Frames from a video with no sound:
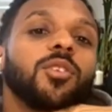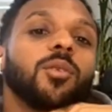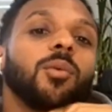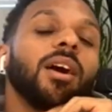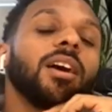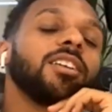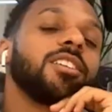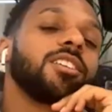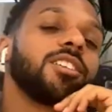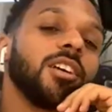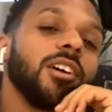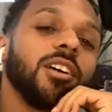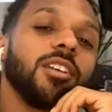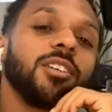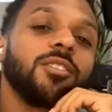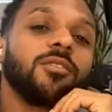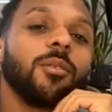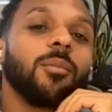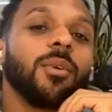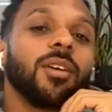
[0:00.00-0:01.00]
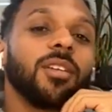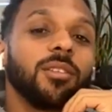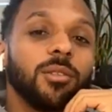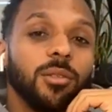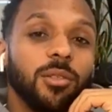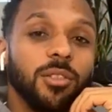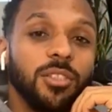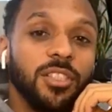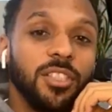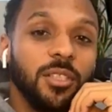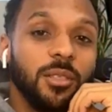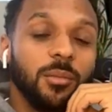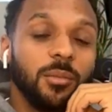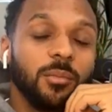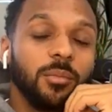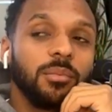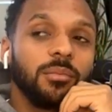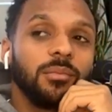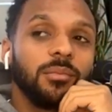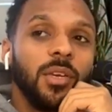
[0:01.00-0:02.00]
I charge for mentorship?
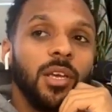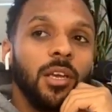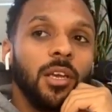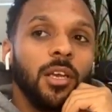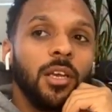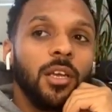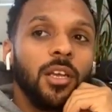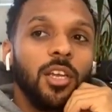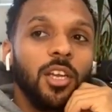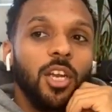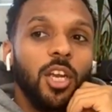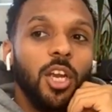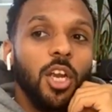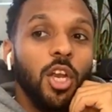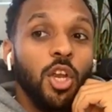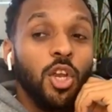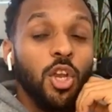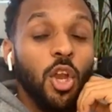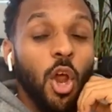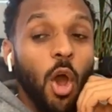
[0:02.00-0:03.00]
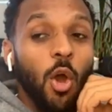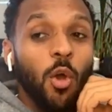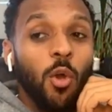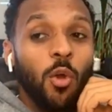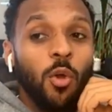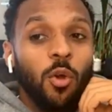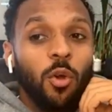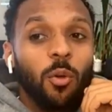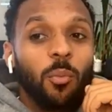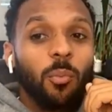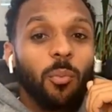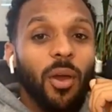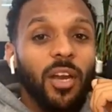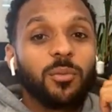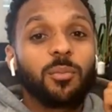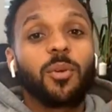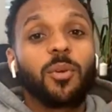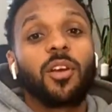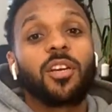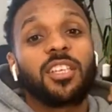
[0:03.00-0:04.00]
No, but it's
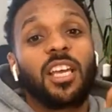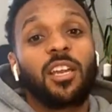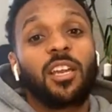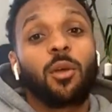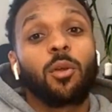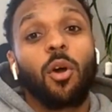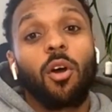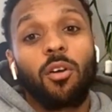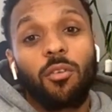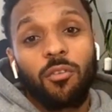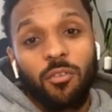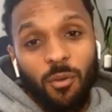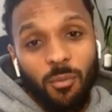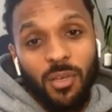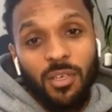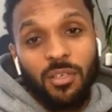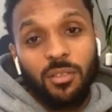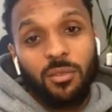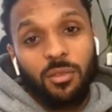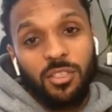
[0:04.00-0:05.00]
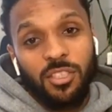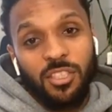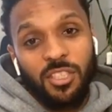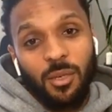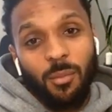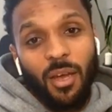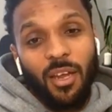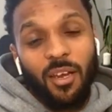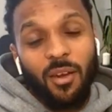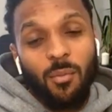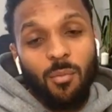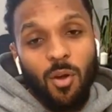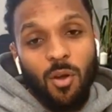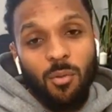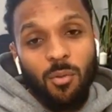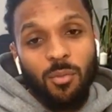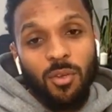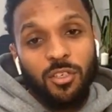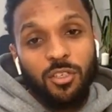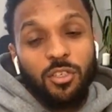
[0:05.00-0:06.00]
because I don't offer mentorship at the
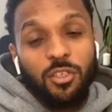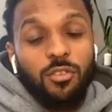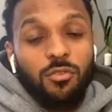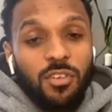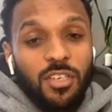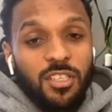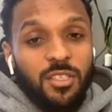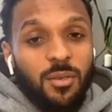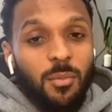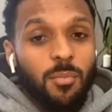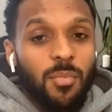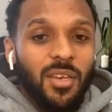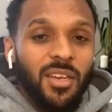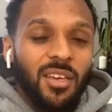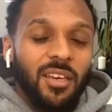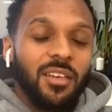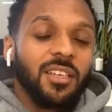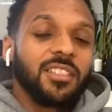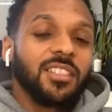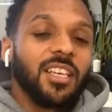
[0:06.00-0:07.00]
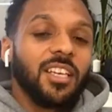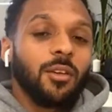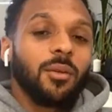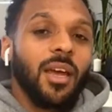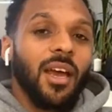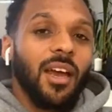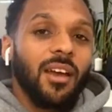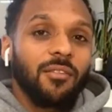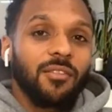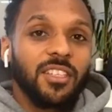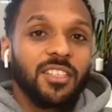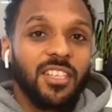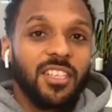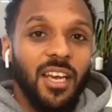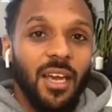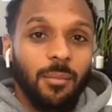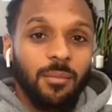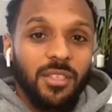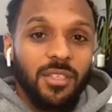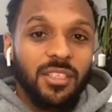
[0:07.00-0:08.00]
moment. Just reason being is I don't have the
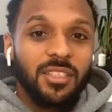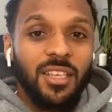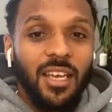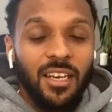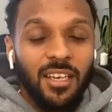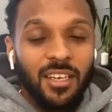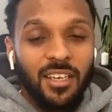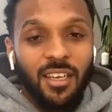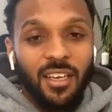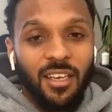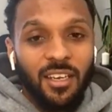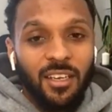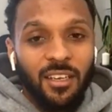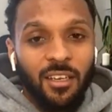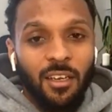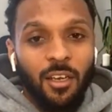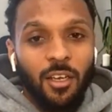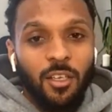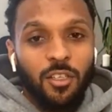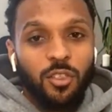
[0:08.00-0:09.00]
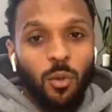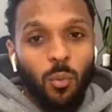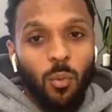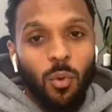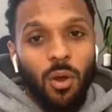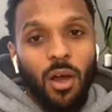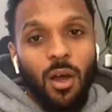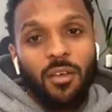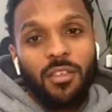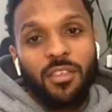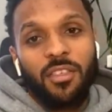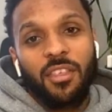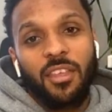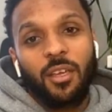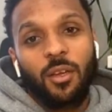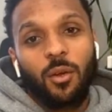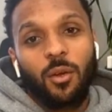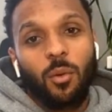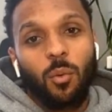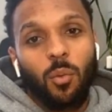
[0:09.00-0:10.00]
time to dedicate to what I
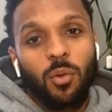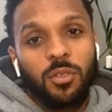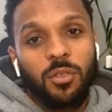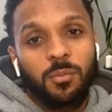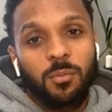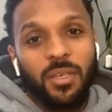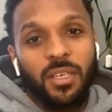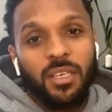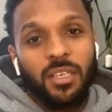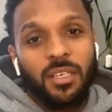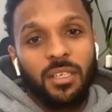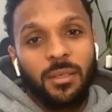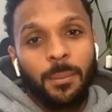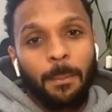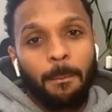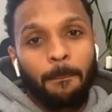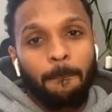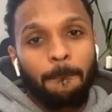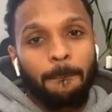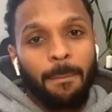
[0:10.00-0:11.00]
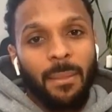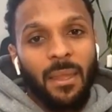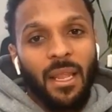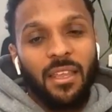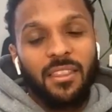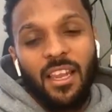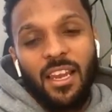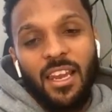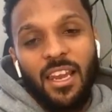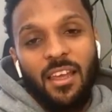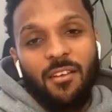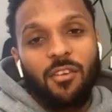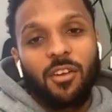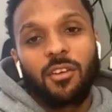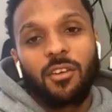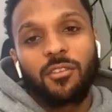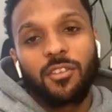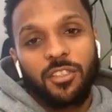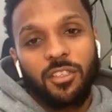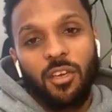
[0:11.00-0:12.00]
think would be the level
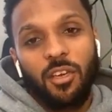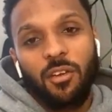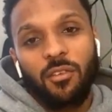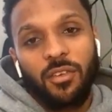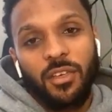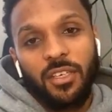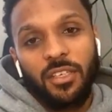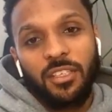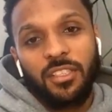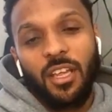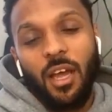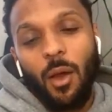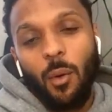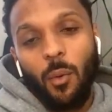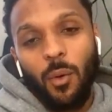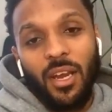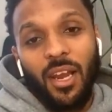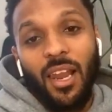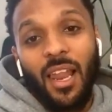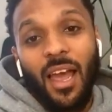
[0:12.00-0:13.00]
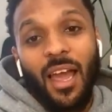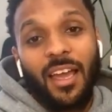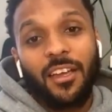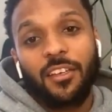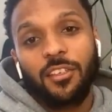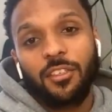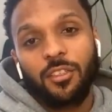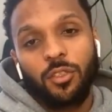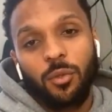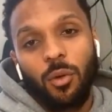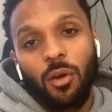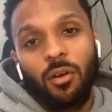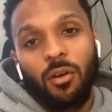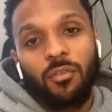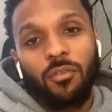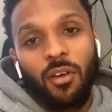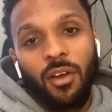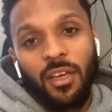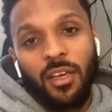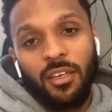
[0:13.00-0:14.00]
of service that I would like to
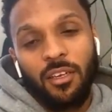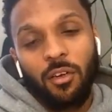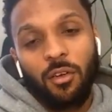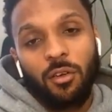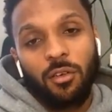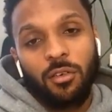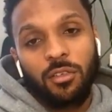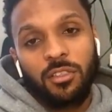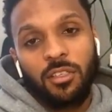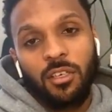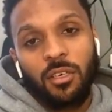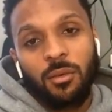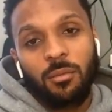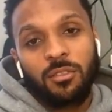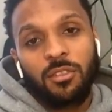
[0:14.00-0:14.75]
offer in the long term.